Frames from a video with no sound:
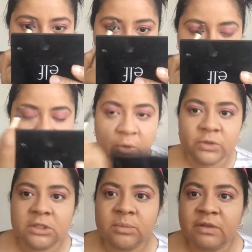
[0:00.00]
You're
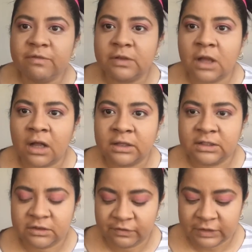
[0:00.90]
supposed to be
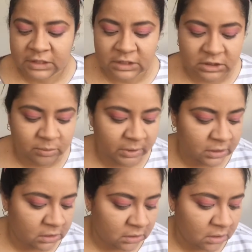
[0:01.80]
flawless finish, but
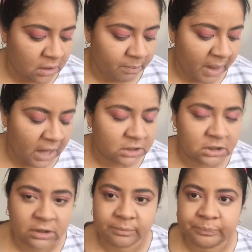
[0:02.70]
you're looking
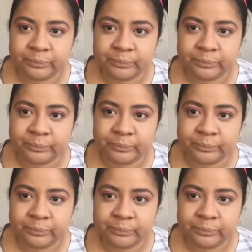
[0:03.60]
patchy.